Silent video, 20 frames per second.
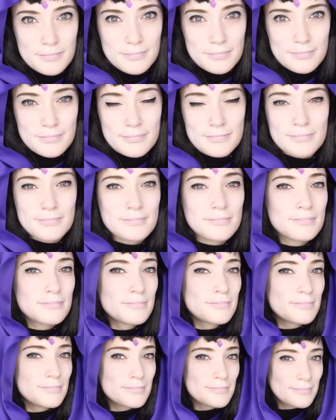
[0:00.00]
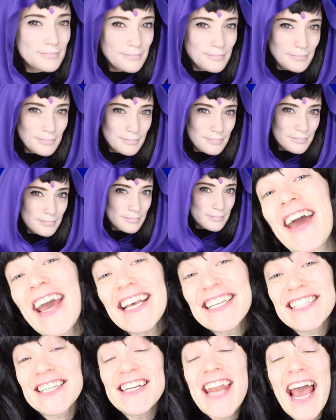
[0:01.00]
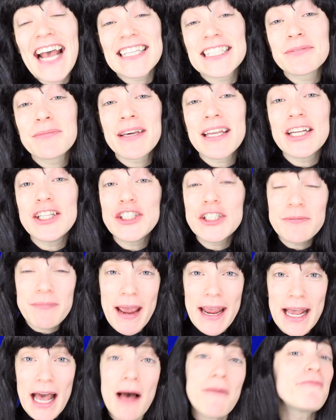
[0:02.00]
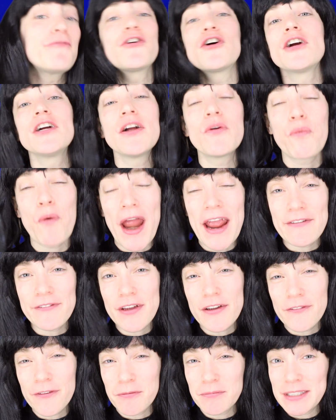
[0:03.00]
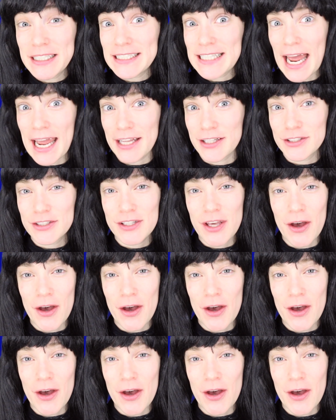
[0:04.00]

lastly is Raven. Okay, so next I'm gonna do makeup for Raven from Teen Titans